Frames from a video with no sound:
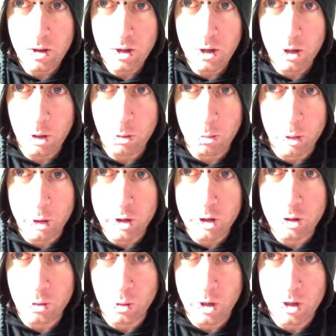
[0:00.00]
you know,
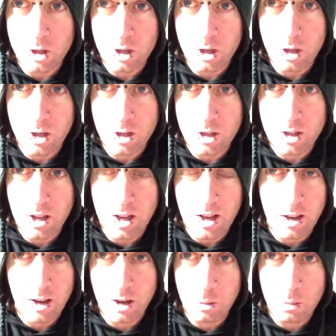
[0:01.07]
British winter, this
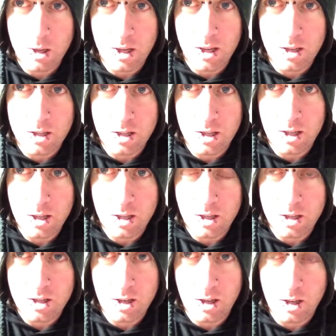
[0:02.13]
ain't going to be easy.
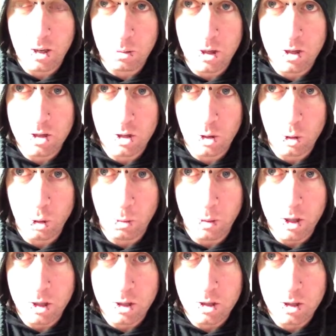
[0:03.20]
This ain't going to be easy at all
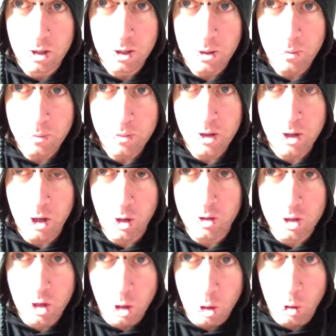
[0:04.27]
because, you know,
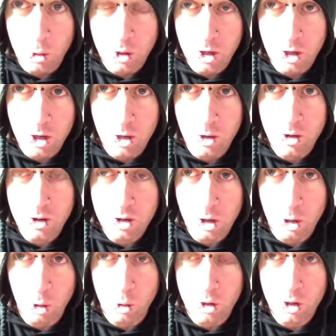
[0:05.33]
it's cold. You know, it's
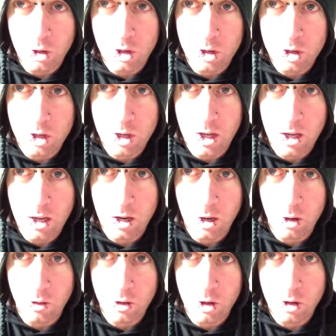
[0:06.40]
cold and you're used to eating a
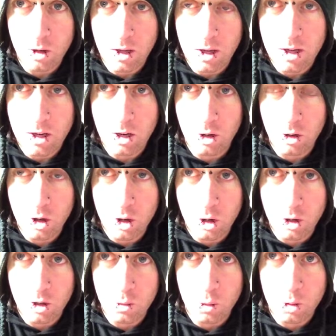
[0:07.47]
lot of
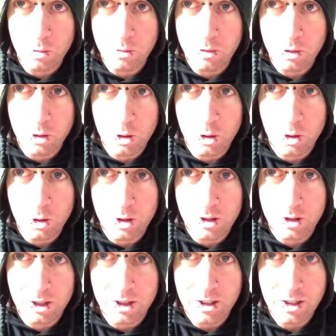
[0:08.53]
cooked warm food and